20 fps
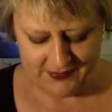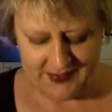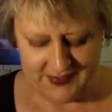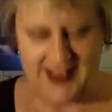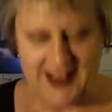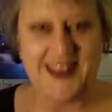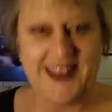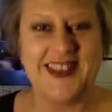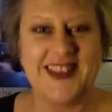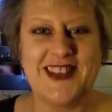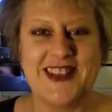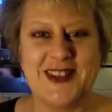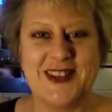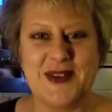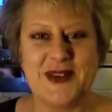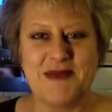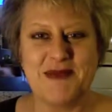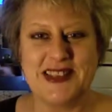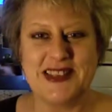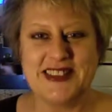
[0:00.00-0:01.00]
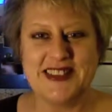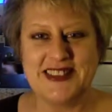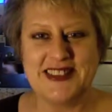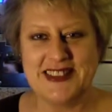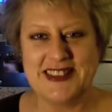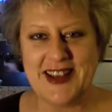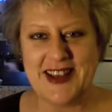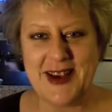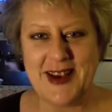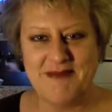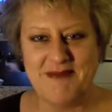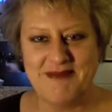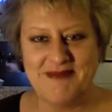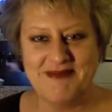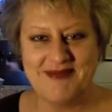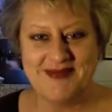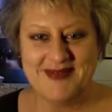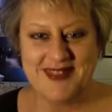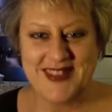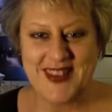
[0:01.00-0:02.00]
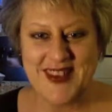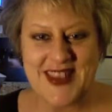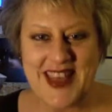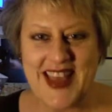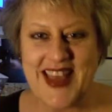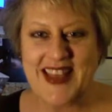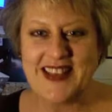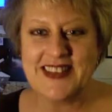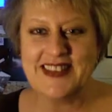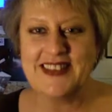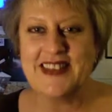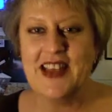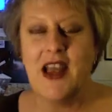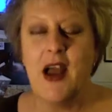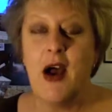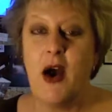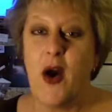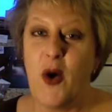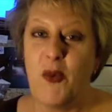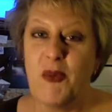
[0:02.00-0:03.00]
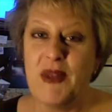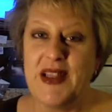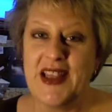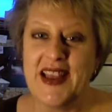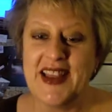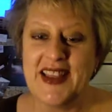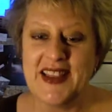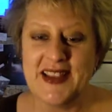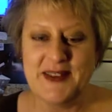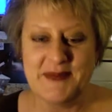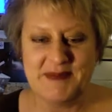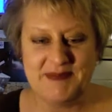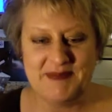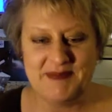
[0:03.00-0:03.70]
I think that's a good place to stop. So thanks. Hope you like it.